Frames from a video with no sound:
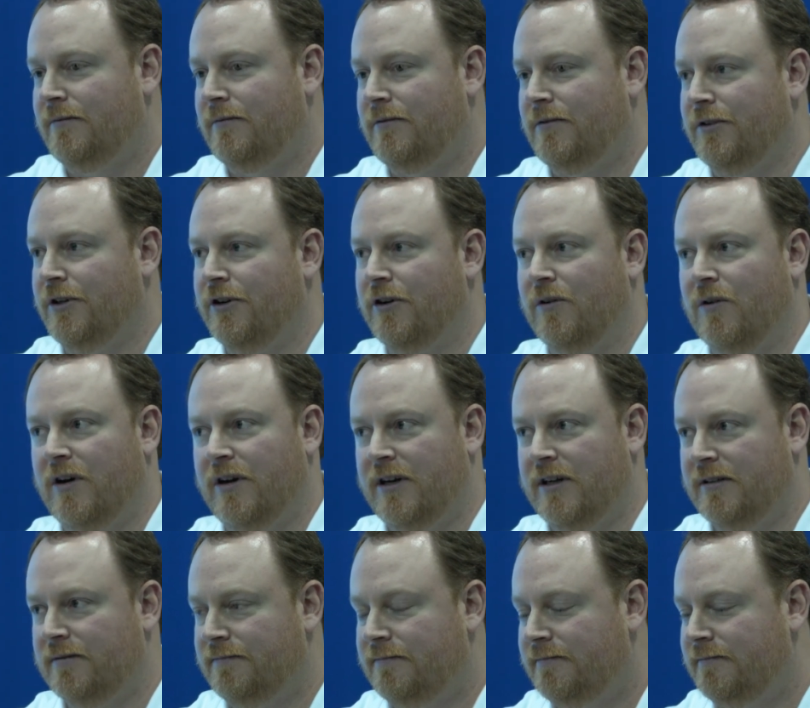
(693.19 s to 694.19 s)
You
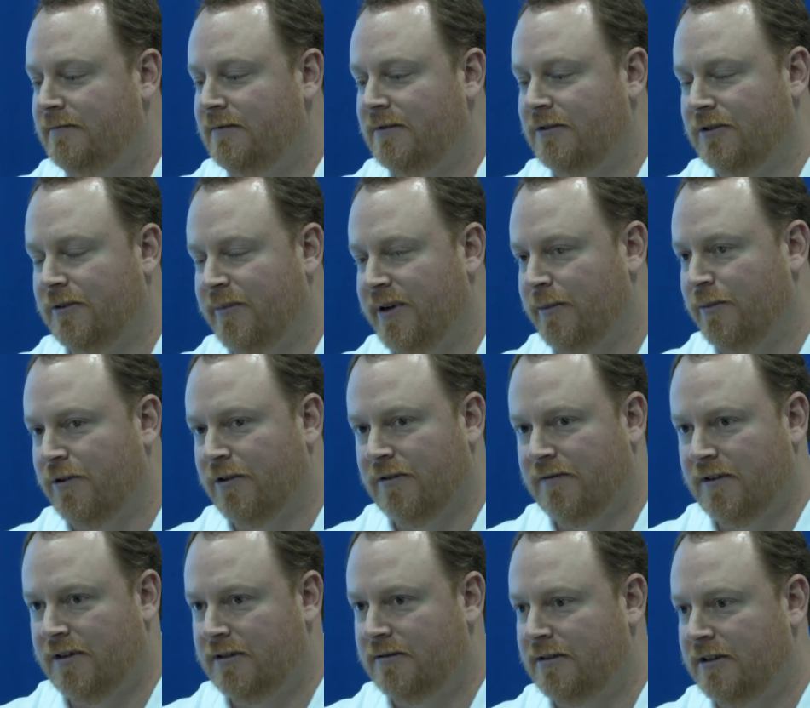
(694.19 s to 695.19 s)
know, as a member of
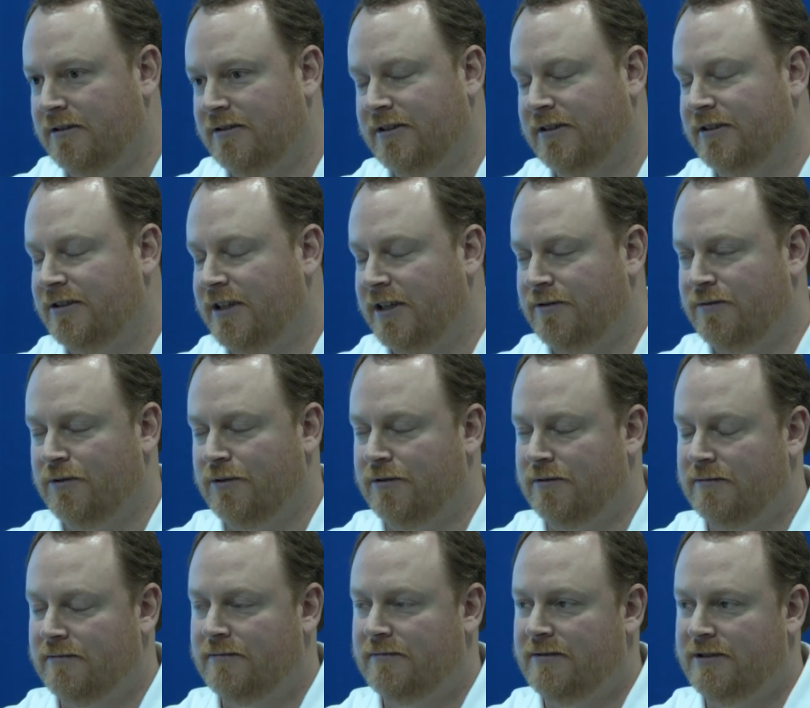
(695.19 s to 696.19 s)
a
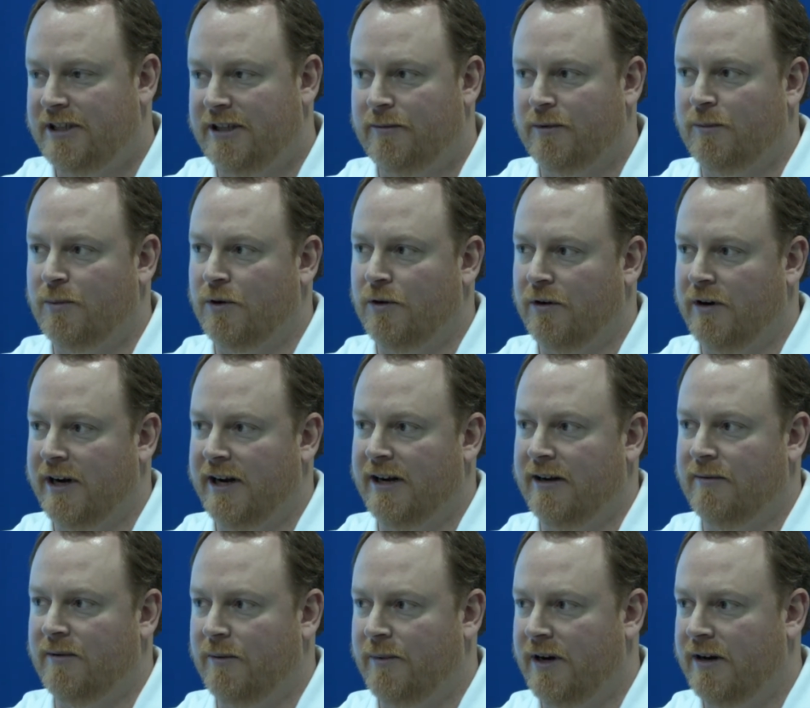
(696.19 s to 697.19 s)
successful team or
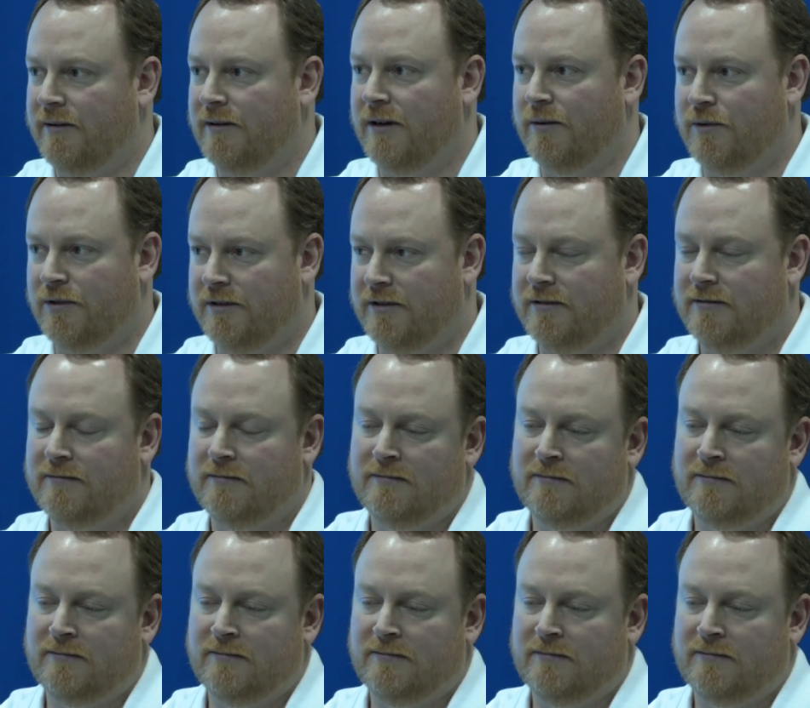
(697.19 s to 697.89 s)
program. I mean, I wouldn't,